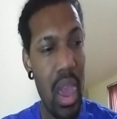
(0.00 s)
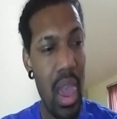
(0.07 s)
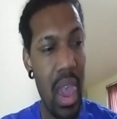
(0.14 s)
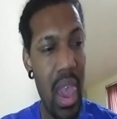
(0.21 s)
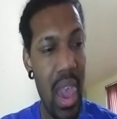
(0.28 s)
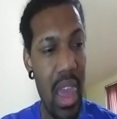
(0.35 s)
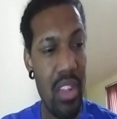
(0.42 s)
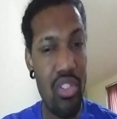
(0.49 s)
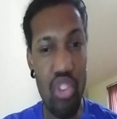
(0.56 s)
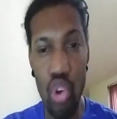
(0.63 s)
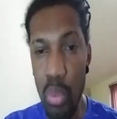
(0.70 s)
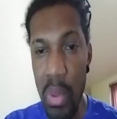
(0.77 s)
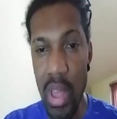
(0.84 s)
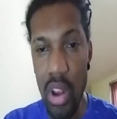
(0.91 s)
And
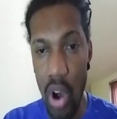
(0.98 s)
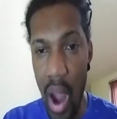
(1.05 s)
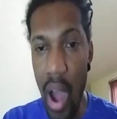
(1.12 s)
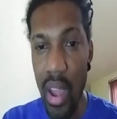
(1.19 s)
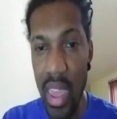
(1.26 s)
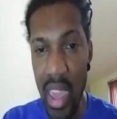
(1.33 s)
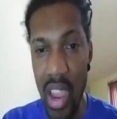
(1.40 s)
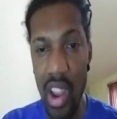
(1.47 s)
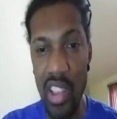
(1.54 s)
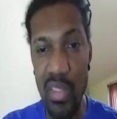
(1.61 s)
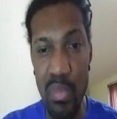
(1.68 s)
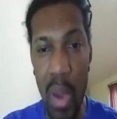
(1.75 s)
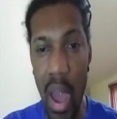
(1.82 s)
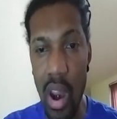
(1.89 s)
2 meter out here
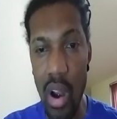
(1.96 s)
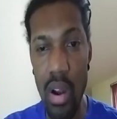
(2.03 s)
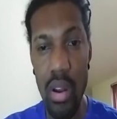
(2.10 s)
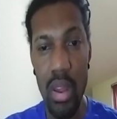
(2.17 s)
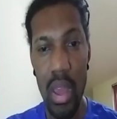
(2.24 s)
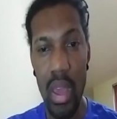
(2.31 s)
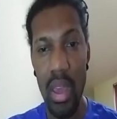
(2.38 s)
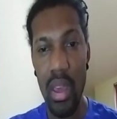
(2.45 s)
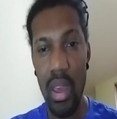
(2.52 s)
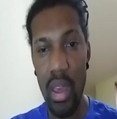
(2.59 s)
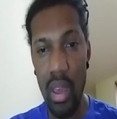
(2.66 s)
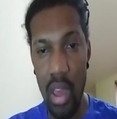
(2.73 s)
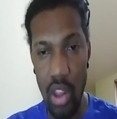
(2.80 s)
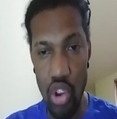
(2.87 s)
is better
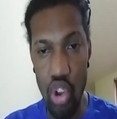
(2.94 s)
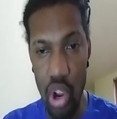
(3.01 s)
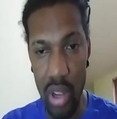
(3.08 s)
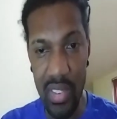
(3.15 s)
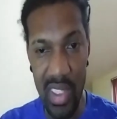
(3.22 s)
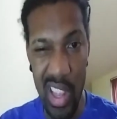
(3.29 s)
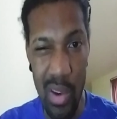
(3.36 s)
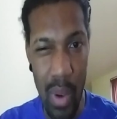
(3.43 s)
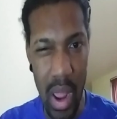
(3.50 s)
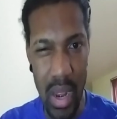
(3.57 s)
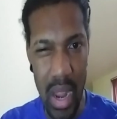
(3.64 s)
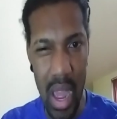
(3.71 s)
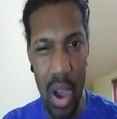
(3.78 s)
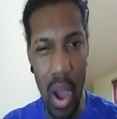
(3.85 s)
in New York City right
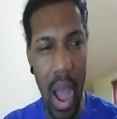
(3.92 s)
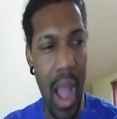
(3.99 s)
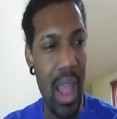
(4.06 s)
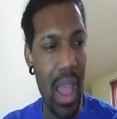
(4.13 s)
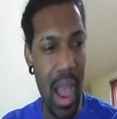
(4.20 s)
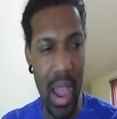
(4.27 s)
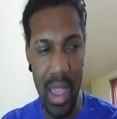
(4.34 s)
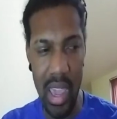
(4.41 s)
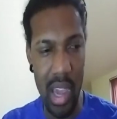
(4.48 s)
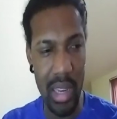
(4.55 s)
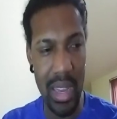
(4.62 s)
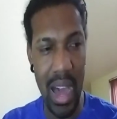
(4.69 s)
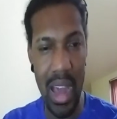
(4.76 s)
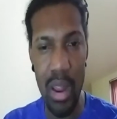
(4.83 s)
now. I hear a
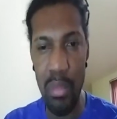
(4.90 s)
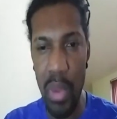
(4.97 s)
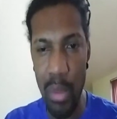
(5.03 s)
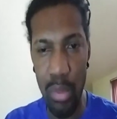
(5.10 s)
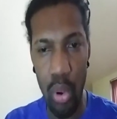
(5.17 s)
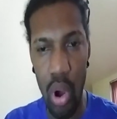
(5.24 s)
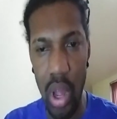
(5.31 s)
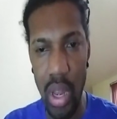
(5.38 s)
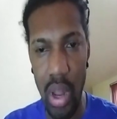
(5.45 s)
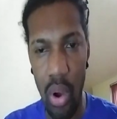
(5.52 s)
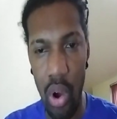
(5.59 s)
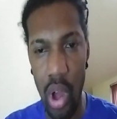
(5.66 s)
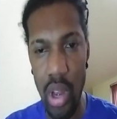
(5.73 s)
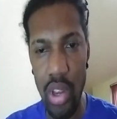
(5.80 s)
lot of people
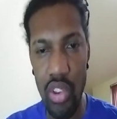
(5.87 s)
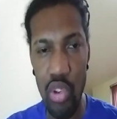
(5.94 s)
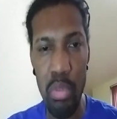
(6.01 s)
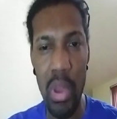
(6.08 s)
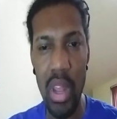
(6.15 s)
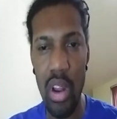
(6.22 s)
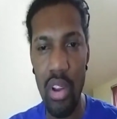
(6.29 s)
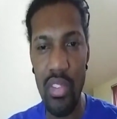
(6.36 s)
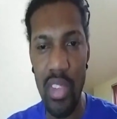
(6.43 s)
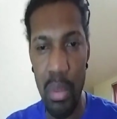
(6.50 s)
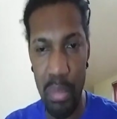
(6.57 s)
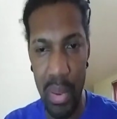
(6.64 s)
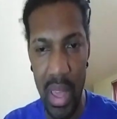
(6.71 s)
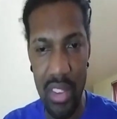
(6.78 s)
on 2 meter
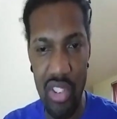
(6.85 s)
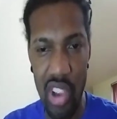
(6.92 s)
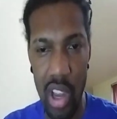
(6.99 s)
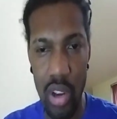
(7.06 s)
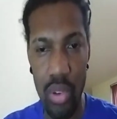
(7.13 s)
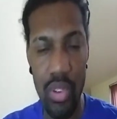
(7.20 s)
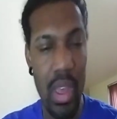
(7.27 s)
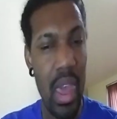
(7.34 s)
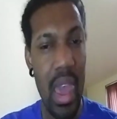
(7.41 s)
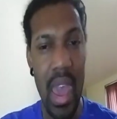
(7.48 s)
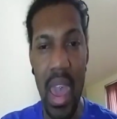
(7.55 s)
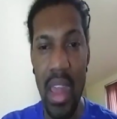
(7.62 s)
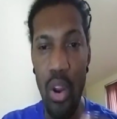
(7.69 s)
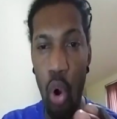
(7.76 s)
simplex channels,
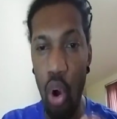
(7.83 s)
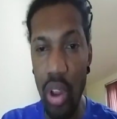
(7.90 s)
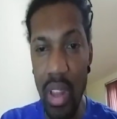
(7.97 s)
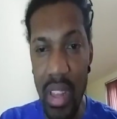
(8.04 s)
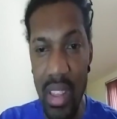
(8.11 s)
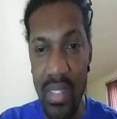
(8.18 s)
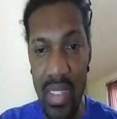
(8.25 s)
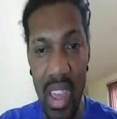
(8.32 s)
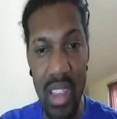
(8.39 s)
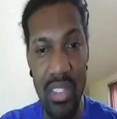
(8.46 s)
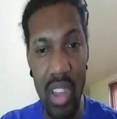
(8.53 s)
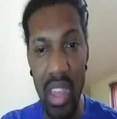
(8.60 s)
and all of these things are